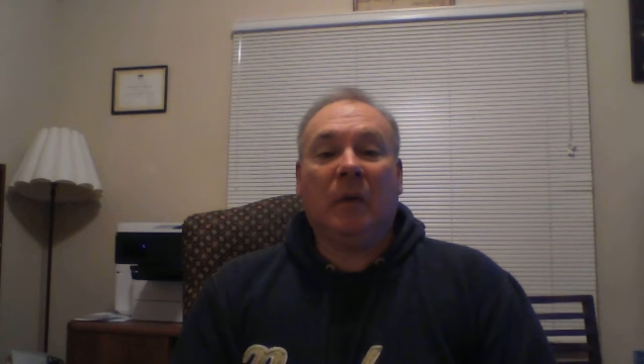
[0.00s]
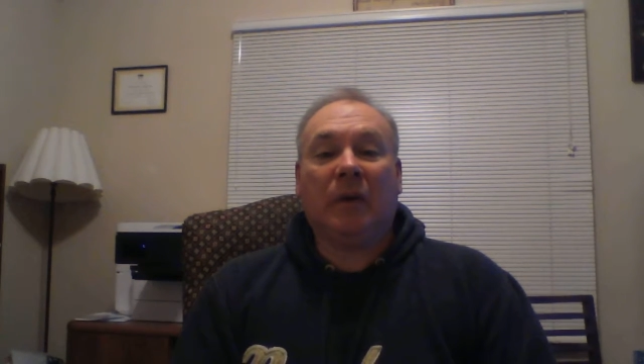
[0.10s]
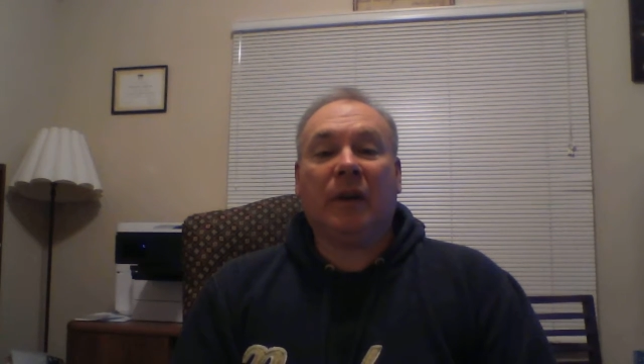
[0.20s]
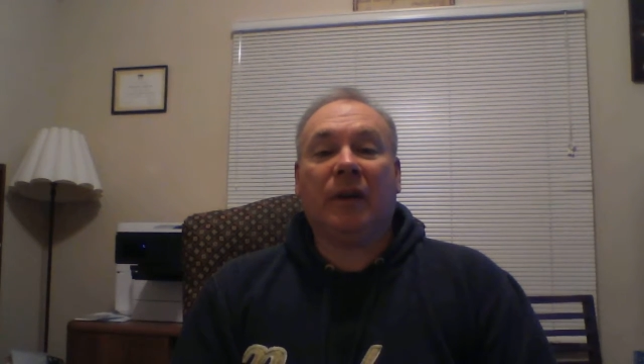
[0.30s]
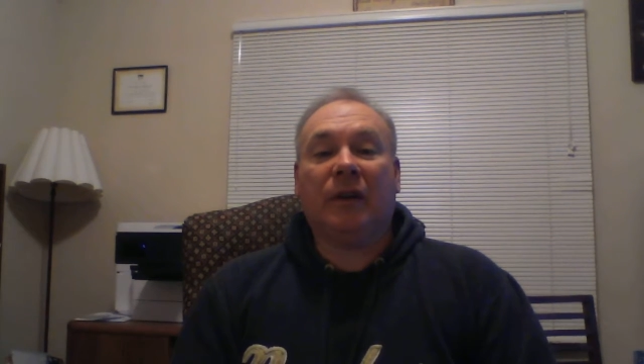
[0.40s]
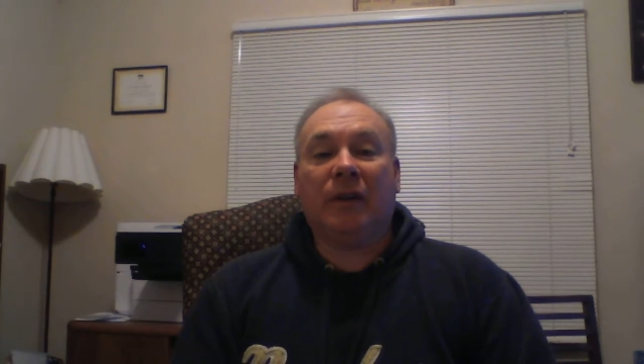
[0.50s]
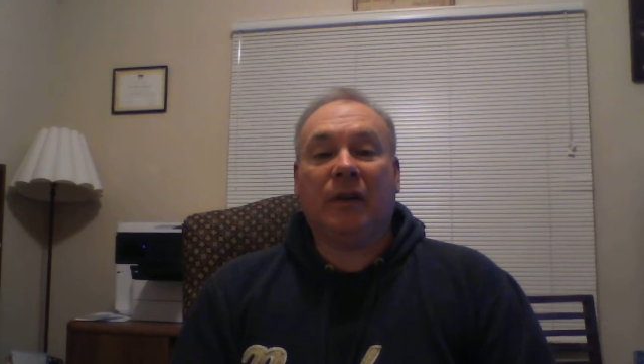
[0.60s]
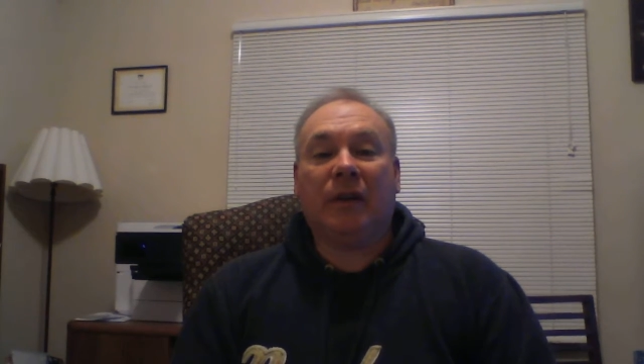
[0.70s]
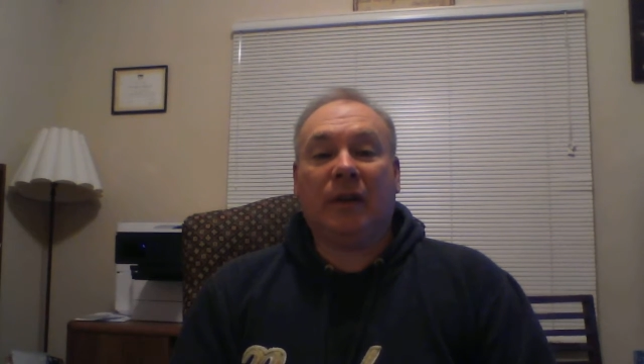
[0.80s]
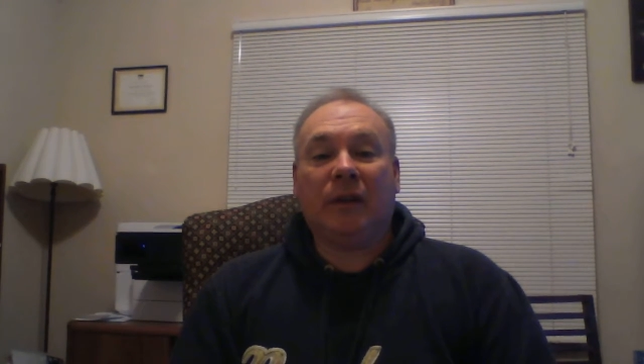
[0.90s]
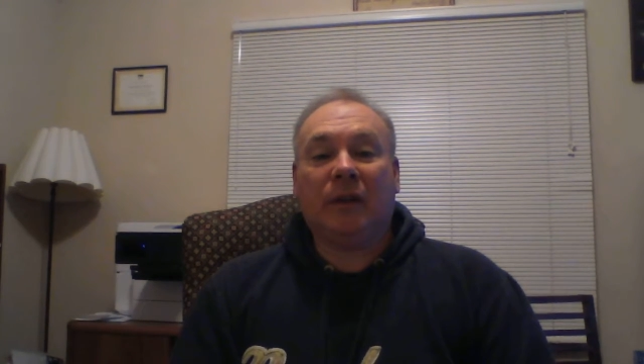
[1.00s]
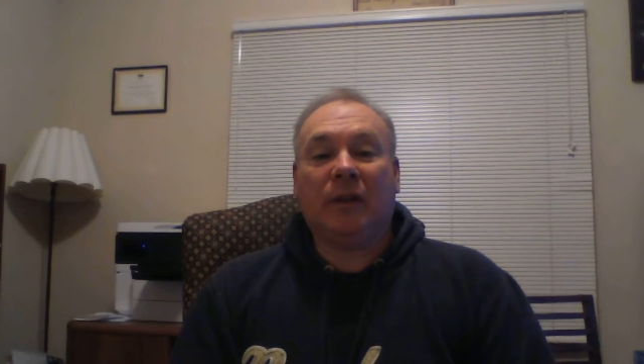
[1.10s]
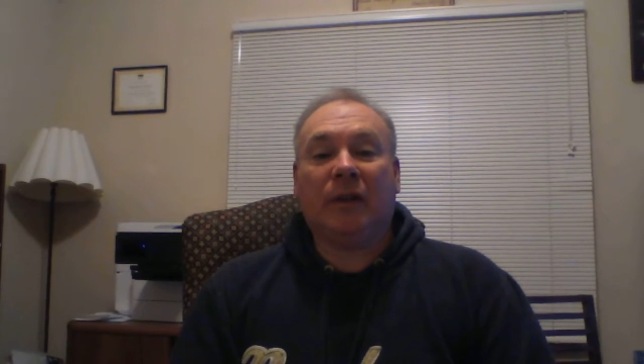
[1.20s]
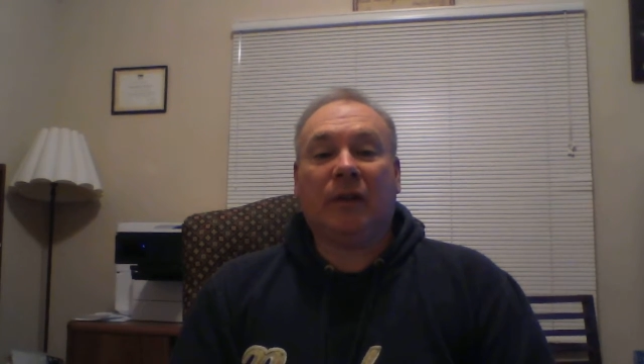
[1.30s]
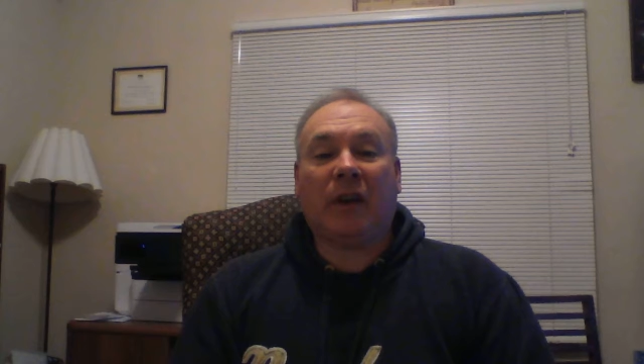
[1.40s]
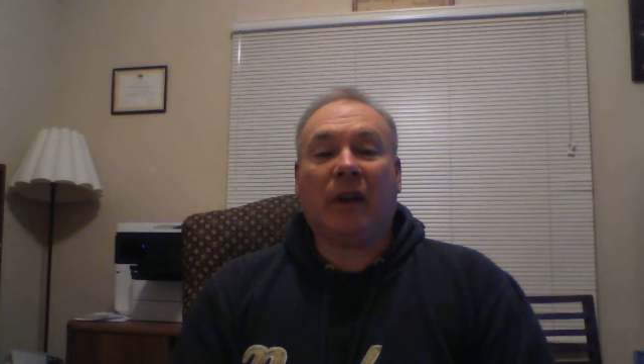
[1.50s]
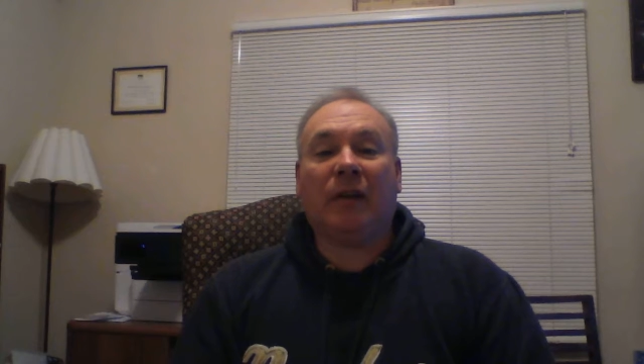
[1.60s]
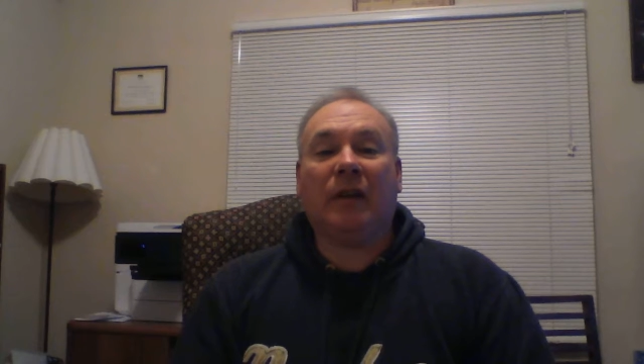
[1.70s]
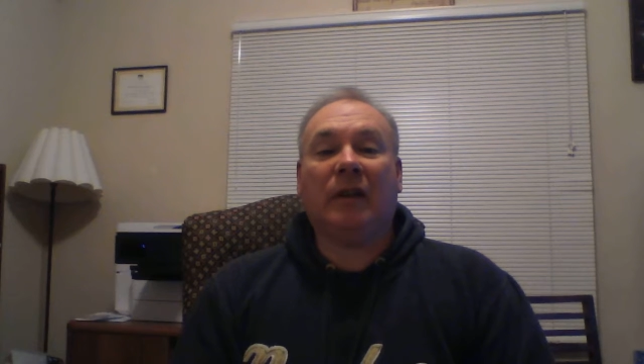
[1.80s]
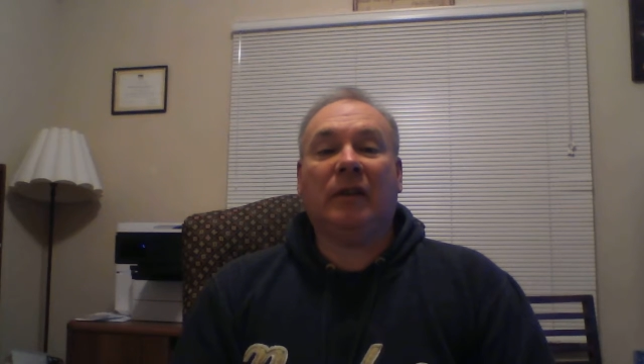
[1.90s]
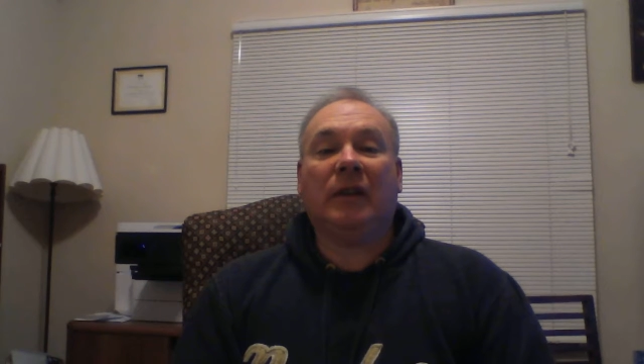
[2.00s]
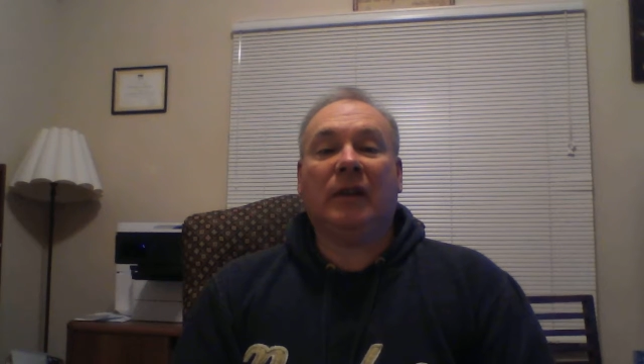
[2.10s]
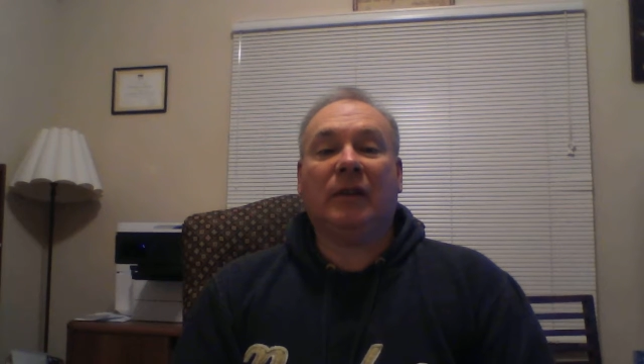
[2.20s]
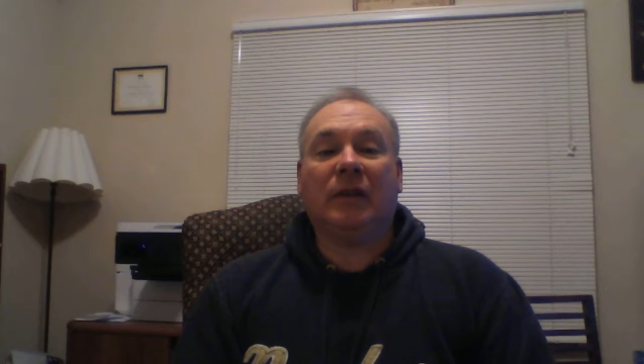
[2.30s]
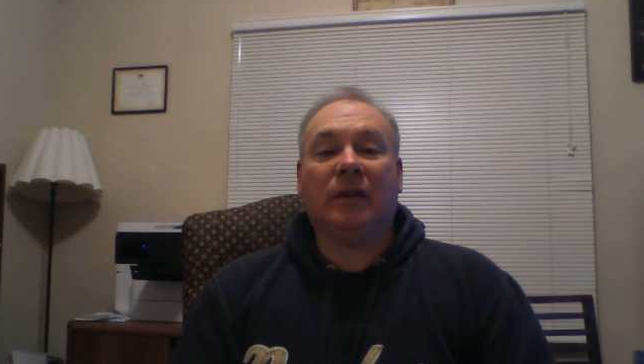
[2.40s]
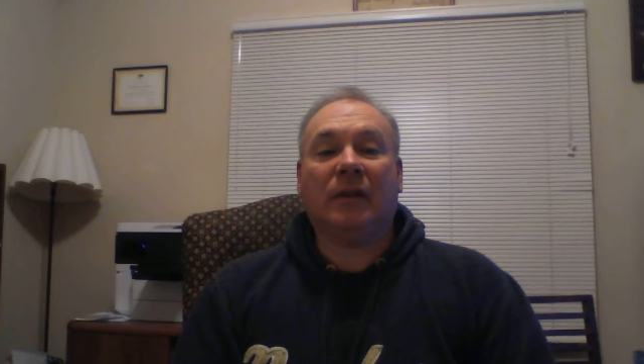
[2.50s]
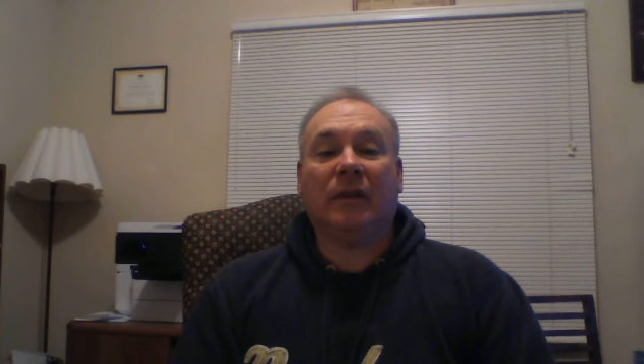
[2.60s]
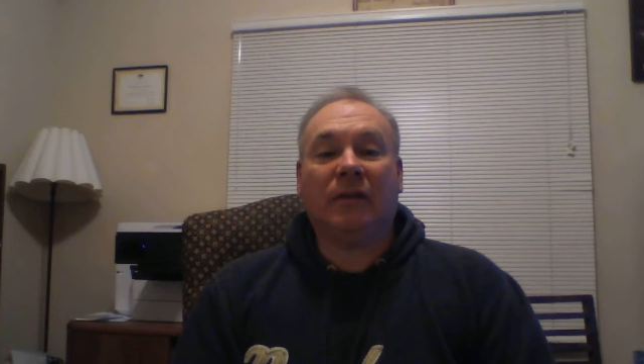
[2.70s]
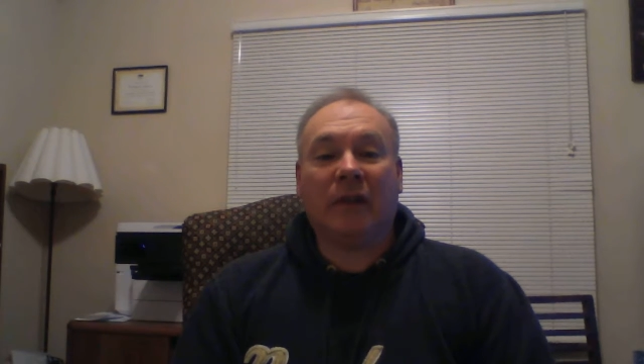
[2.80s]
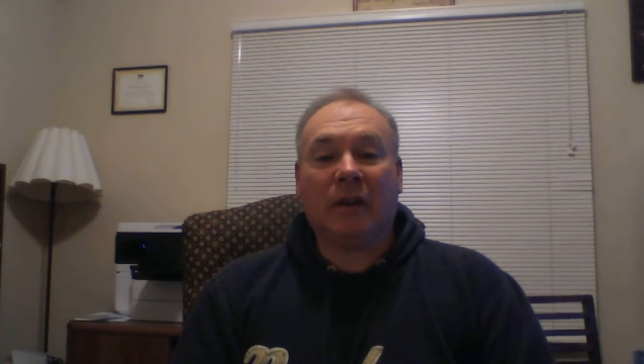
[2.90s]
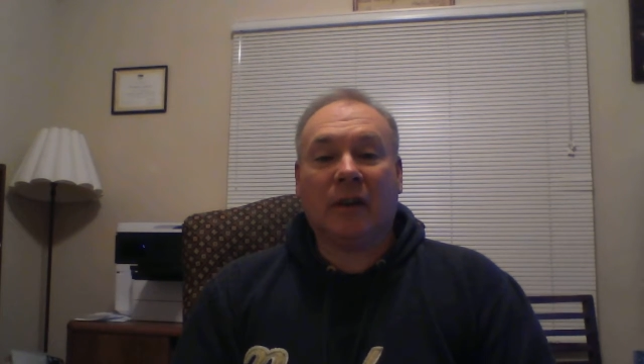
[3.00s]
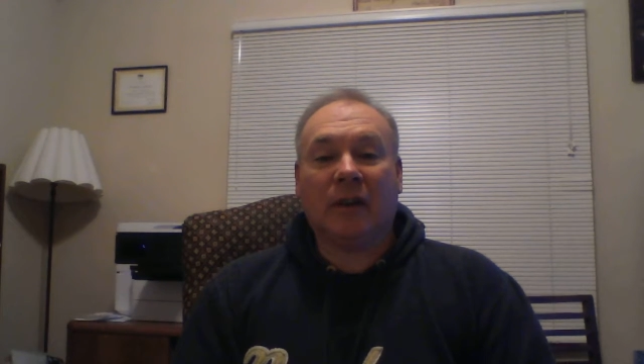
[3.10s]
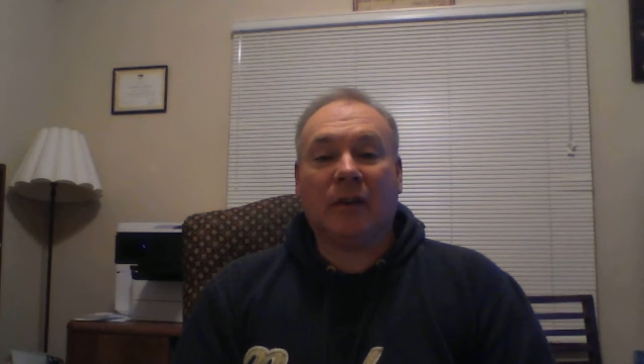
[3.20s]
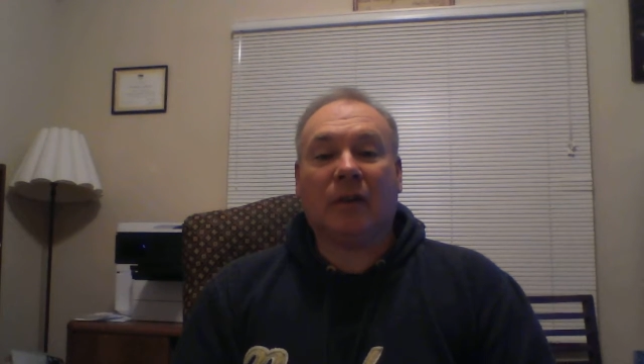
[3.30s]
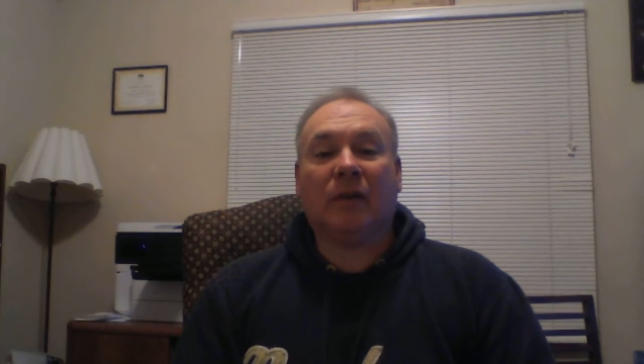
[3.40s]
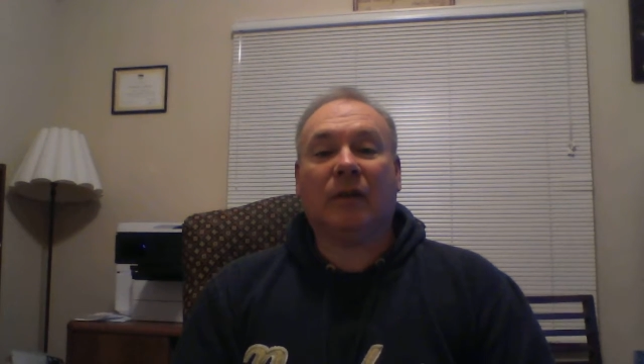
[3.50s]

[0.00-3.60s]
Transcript: we'll get into the standard deviation and the variance.